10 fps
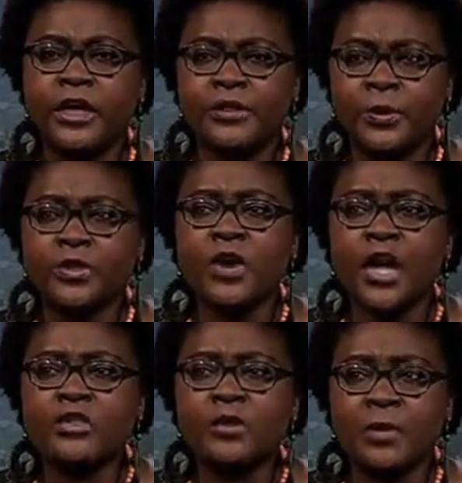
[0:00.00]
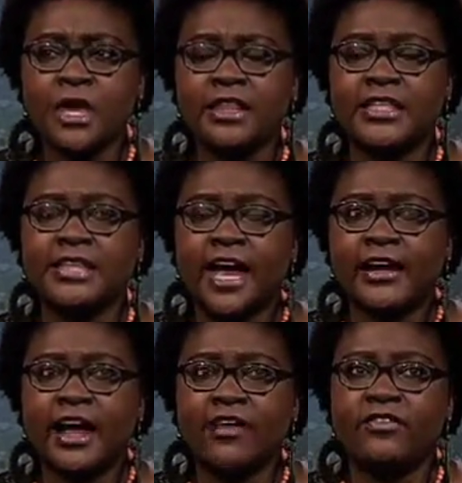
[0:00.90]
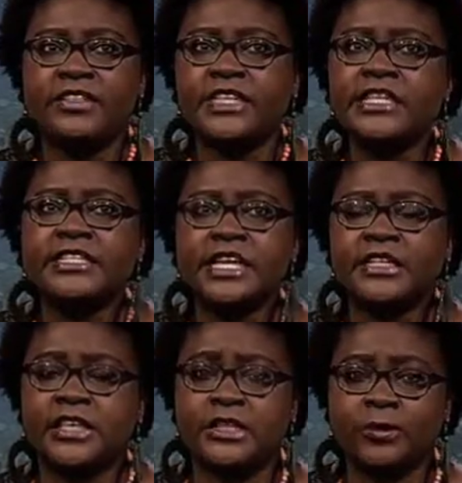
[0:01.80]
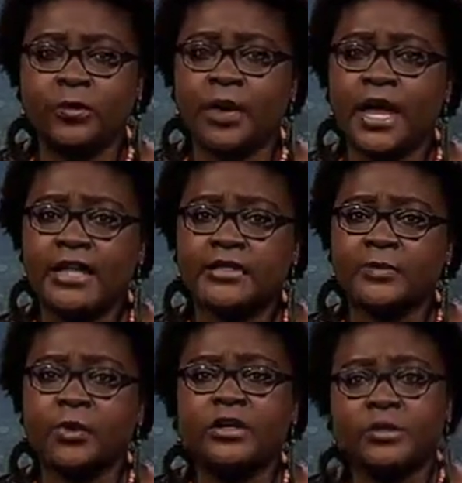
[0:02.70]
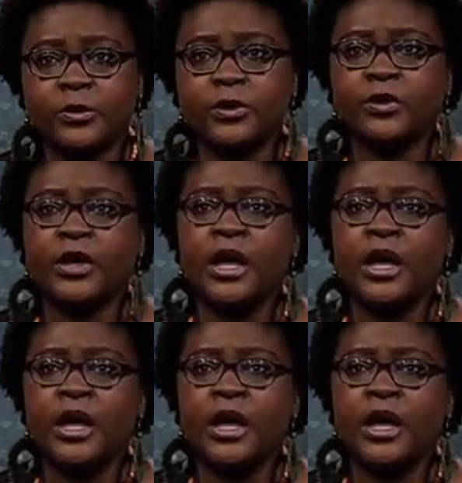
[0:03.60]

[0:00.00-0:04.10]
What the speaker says: So we're trying to make this archive as easily accessible as possible.